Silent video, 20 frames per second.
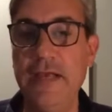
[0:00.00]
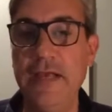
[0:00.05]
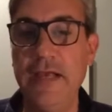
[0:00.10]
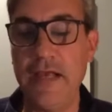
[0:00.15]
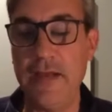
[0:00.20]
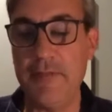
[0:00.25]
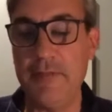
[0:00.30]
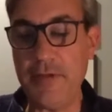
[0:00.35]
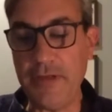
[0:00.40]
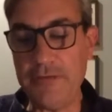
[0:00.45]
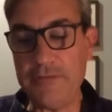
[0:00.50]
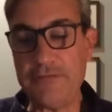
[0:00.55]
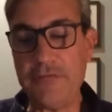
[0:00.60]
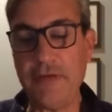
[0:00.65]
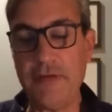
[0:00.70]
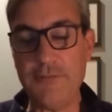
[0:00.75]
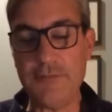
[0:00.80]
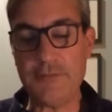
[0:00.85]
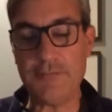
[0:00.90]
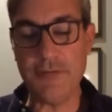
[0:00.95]
Um, I'll
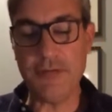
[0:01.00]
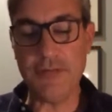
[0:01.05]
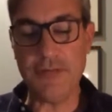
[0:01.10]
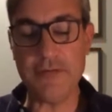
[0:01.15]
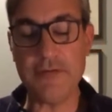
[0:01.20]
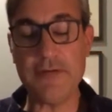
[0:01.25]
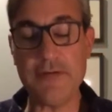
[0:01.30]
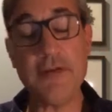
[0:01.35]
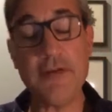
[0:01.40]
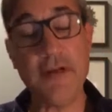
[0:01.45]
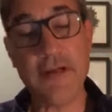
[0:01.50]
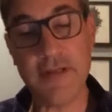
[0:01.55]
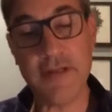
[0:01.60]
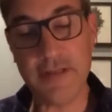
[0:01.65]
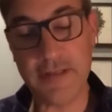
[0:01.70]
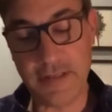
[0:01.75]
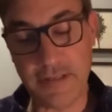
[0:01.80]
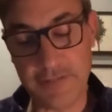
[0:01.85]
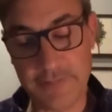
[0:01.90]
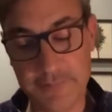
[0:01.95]
start with one there. Uh,
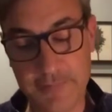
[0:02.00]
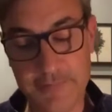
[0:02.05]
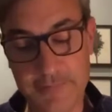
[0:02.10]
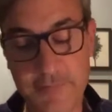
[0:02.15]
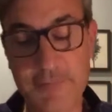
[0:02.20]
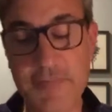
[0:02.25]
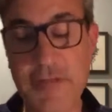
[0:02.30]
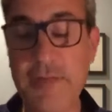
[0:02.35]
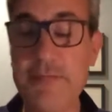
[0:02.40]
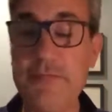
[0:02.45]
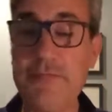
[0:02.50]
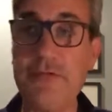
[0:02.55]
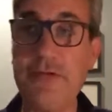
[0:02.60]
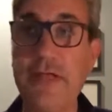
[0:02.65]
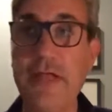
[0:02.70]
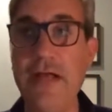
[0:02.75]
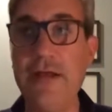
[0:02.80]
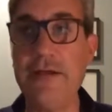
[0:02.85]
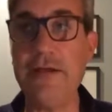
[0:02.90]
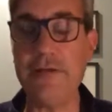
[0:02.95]
I spent some time in
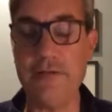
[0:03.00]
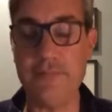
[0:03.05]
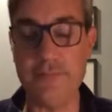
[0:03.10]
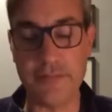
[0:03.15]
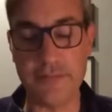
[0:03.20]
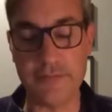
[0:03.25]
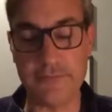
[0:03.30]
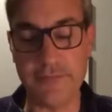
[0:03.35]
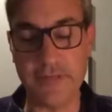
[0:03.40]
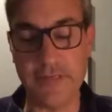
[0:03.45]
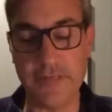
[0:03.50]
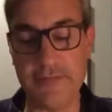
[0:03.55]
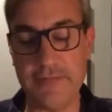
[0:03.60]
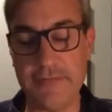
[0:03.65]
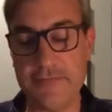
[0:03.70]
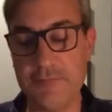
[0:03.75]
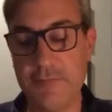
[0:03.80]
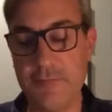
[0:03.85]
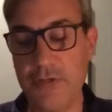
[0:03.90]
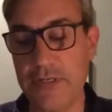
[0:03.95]
Chicago when I was writing
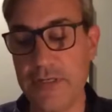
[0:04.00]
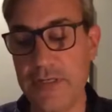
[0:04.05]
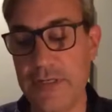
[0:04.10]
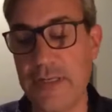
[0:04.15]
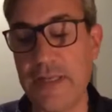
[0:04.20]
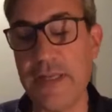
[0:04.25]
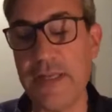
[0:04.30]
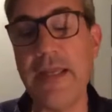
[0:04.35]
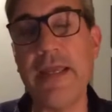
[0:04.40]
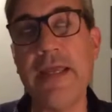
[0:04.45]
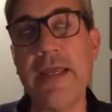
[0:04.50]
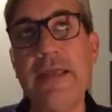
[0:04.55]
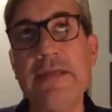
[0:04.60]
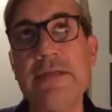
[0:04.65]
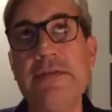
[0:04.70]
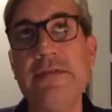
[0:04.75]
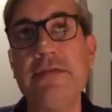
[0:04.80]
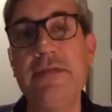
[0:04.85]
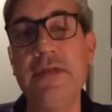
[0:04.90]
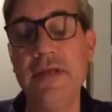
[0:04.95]
this book,
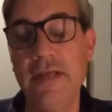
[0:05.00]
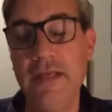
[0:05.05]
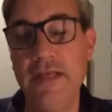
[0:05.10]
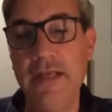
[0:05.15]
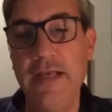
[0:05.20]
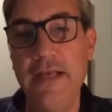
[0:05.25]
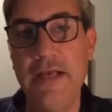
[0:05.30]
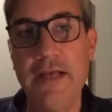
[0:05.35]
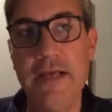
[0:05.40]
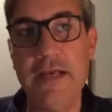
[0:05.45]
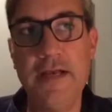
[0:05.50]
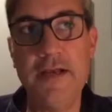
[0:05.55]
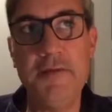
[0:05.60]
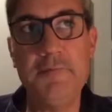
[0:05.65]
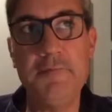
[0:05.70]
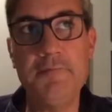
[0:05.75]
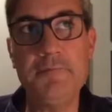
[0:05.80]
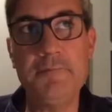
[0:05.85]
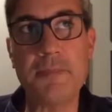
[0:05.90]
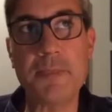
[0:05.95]
and
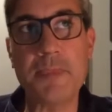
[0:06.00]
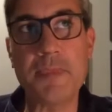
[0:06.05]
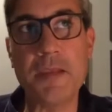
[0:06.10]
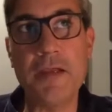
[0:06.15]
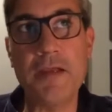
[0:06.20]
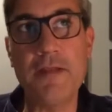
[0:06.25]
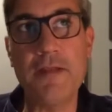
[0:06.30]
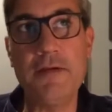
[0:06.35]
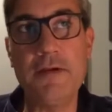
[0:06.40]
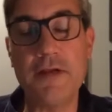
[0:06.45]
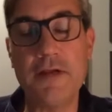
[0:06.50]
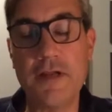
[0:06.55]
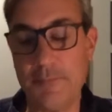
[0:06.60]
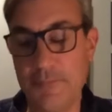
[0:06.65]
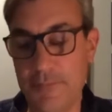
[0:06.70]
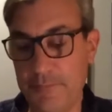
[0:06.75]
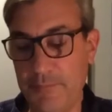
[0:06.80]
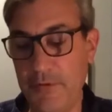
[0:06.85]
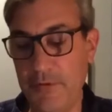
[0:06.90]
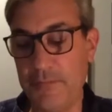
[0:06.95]
um, there are a
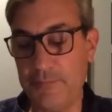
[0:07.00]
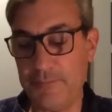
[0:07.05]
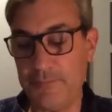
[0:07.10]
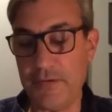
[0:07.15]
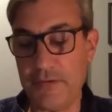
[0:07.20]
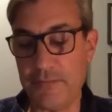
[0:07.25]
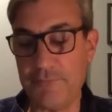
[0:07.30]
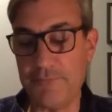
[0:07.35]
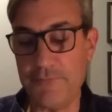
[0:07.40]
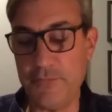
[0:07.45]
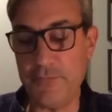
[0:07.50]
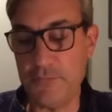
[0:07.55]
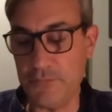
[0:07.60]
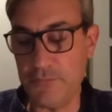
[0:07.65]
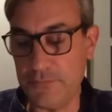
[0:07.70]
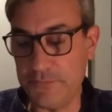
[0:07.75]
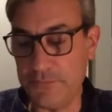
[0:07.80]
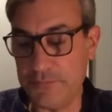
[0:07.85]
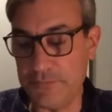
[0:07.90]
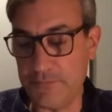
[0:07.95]
couple of poems that are
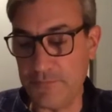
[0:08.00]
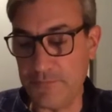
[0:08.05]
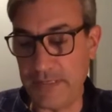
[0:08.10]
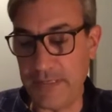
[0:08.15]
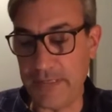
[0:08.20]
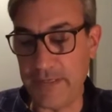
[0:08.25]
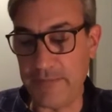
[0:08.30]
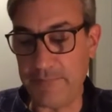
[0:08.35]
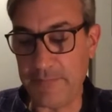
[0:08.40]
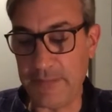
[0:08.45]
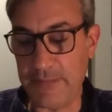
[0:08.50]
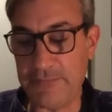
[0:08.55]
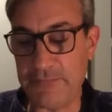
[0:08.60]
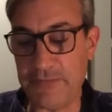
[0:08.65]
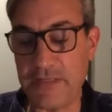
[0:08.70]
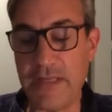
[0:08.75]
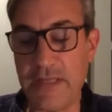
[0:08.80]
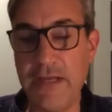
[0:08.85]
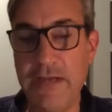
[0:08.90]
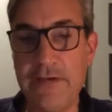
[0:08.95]
fueled by my
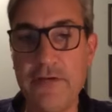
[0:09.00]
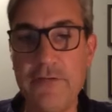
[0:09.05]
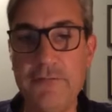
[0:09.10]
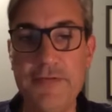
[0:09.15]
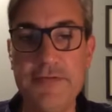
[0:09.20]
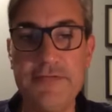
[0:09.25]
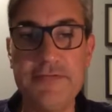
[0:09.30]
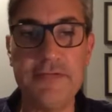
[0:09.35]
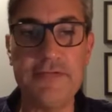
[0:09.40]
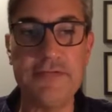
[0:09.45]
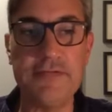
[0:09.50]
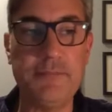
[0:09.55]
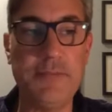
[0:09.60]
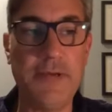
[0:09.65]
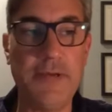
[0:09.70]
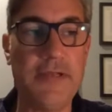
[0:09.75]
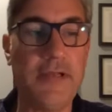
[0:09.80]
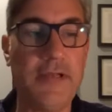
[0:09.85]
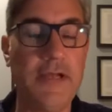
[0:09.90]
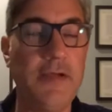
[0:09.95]
Chicago visits,
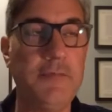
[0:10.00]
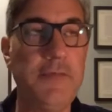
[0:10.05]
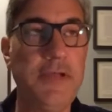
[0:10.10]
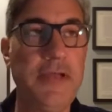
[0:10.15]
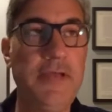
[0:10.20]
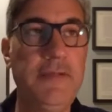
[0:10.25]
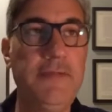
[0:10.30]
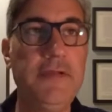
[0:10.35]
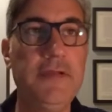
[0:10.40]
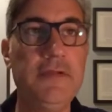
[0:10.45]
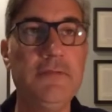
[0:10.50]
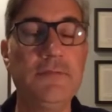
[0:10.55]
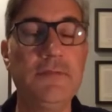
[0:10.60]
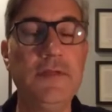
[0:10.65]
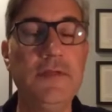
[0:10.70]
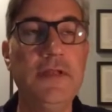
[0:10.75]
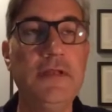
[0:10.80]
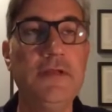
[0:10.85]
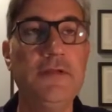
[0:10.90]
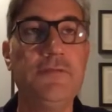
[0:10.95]
but um, I had the
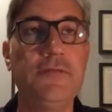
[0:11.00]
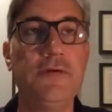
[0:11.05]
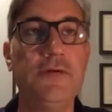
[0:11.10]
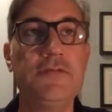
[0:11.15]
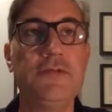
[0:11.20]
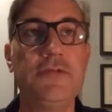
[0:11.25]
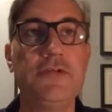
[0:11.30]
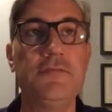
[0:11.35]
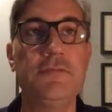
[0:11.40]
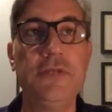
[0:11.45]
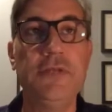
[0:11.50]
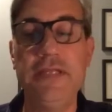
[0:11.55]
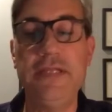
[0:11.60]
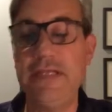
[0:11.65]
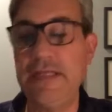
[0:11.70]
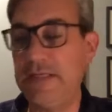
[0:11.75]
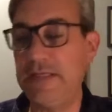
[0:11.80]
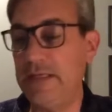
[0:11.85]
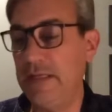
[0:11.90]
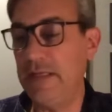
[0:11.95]
really good fortune of
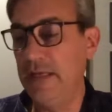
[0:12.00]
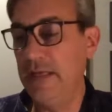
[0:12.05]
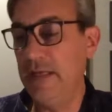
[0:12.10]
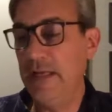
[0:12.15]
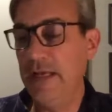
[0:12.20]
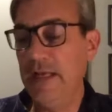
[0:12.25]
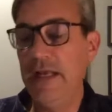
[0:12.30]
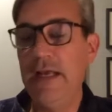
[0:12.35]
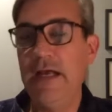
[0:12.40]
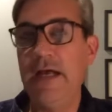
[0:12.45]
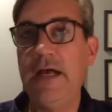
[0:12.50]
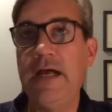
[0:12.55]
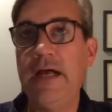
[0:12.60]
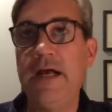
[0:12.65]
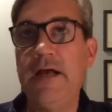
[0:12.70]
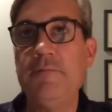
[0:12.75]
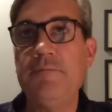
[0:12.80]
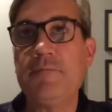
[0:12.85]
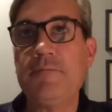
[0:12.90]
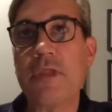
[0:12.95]
meeting
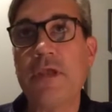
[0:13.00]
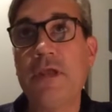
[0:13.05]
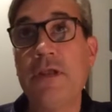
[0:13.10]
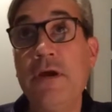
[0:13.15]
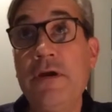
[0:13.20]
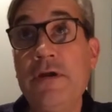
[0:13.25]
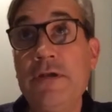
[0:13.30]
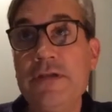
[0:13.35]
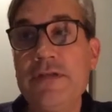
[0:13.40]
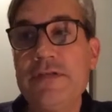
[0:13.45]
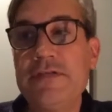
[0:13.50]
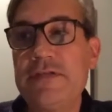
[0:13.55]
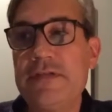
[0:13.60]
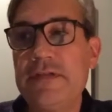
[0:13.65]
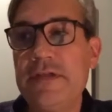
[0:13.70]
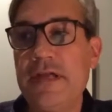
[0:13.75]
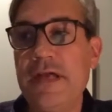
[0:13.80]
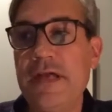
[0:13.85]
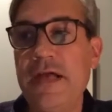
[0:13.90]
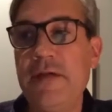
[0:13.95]
an artist
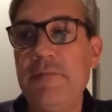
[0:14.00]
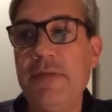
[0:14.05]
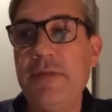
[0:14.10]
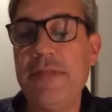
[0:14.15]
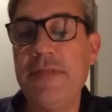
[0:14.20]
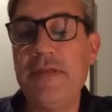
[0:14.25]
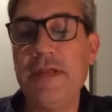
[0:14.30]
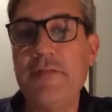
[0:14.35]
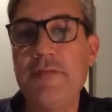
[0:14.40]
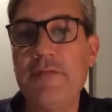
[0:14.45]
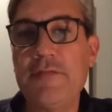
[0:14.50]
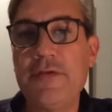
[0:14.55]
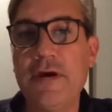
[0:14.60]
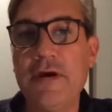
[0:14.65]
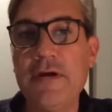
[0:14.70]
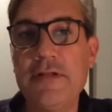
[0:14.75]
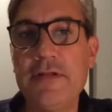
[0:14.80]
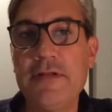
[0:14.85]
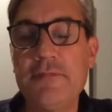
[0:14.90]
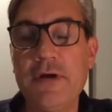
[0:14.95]
uh, by the name of
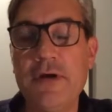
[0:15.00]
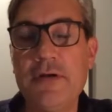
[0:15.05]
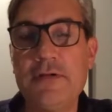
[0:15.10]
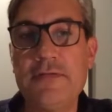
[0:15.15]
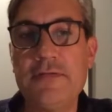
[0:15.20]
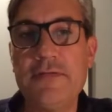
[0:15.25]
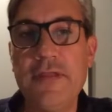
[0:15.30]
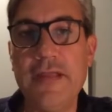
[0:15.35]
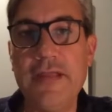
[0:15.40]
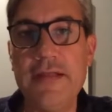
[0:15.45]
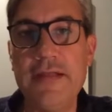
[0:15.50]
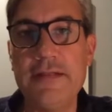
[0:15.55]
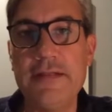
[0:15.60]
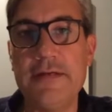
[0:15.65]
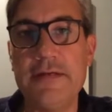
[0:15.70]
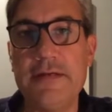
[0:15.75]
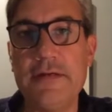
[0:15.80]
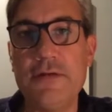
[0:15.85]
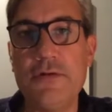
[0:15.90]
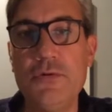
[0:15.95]
Garland Martin
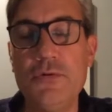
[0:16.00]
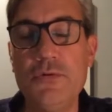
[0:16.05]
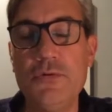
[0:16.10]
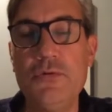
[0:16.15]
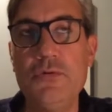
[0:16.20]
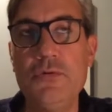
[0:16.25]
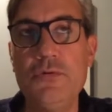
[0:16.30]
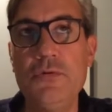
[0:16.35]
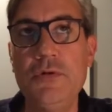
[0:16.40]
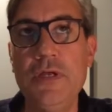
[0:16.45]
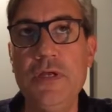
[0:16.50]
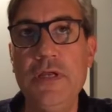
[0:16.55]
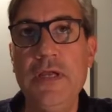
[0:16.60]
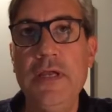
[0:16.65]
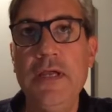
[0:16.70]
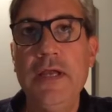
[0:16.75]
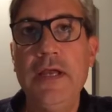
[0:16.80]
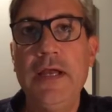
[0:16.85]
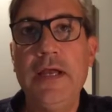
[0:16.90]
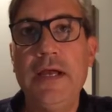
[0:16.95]
Taylor, who
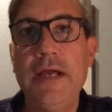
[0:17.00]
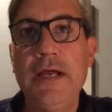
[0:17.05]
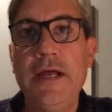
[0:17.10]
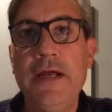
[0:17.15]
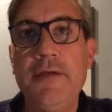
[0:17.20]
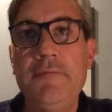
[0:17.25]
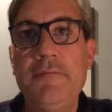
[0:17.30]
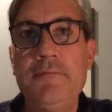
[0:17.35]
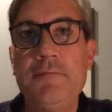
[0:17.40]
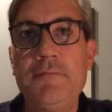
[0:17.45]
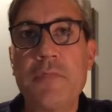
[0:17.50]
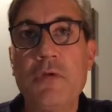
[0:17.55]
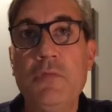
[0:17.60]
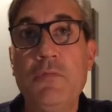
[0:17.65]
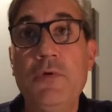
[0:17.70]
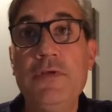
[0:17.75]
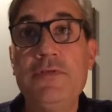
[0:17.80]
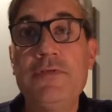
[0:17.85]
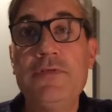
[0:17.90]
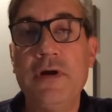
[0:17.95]
um,
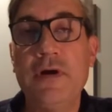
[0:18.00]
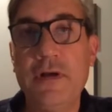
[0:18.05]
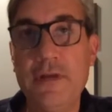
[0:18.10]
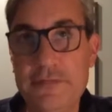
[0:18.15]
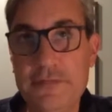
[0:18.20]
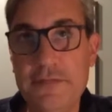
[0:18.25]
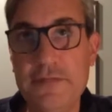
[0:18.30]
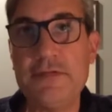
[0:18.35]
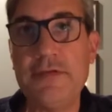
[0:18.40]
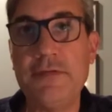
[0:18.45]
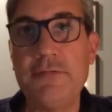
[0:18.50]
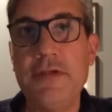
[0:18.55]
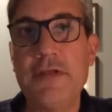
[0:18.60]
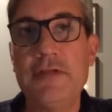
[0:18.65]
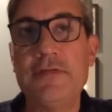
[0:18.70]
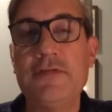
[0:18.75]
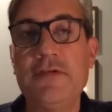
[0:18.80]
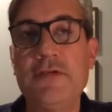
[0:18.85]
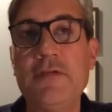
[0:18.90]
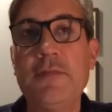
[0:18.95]
was also someone
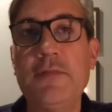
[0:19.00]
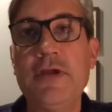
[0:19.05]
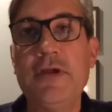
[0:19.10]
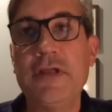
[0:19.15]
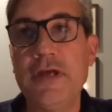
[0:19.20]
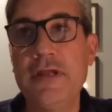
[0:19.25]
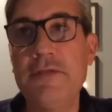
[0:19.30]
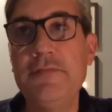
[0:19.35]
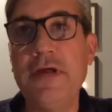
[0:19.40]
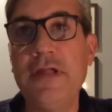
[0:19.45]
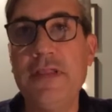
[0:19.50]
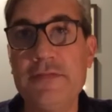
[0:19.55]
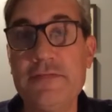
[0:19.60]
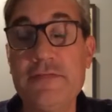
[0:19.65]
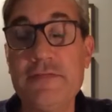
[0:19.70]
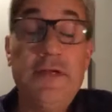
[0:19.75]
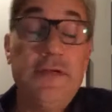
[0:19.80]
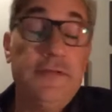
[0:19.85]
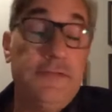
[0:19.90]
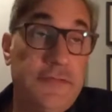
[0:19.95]
concerned about gun violence
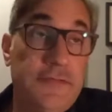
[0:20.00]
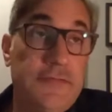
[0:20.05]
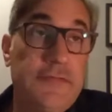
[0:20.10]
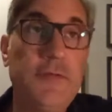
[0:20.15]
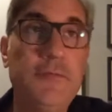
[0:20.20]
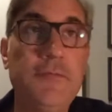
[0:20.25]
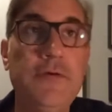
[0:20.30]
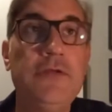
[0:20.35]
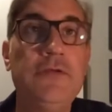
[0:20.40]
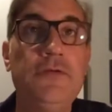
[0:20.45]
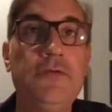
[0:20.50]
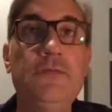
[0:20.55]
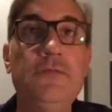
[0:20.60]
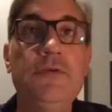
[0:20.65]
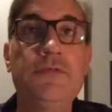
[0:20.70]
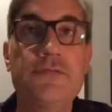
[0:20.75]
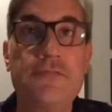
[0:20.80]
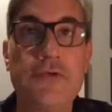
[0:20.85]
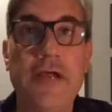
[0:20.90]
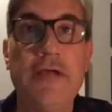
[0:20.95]
and also someone who
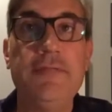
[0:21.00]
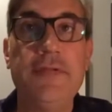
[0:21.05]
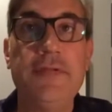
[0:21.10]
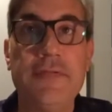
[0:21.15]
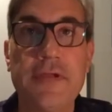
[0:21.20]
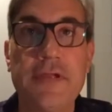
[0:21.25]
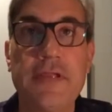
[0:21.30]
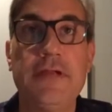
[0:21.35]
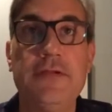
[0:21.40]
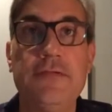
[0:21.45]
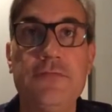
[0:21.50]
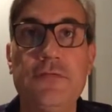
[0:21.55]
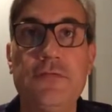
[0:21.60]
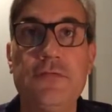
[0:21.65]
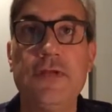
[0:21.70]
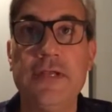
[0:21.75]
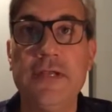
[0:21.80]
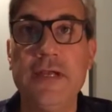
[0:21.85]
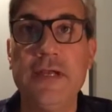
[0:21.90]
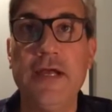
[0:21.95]
was traveling the
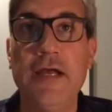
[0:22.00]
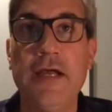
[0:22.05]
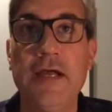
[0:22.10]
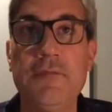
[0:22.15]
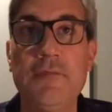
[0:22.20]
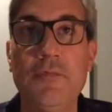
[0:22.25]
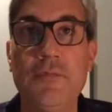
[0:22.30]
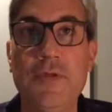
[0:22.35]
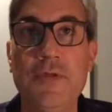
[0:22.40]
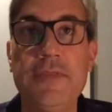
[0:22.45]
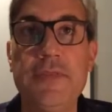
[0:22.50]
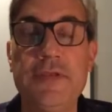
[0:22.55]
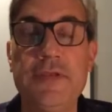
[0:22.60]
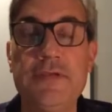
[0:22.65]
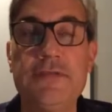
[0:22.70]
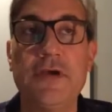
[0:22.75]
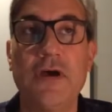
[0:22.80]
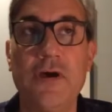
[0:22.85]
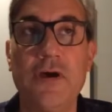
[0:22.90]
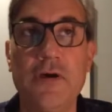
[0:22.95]
country um, with
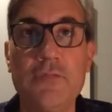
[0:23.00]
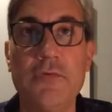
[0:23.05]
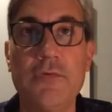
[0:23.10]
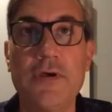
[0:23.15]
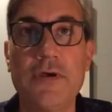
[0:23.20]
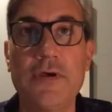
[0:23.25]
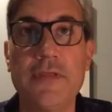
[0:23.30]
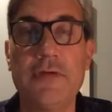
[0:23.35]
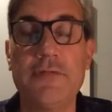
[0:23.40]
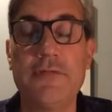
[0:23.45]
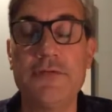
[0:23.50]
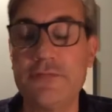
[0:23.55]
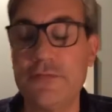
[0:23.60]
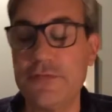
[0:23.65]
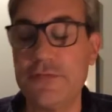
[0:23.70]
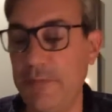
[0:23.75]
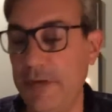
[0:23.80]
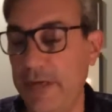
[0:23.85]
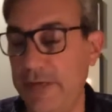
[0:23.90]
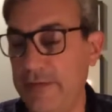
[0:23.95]
his artwork that was
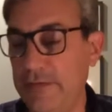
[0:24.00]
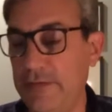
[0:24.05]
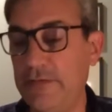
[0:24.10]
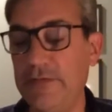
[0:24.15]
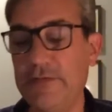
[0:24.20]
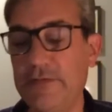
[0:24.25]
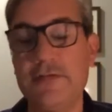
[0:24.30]
responding to it.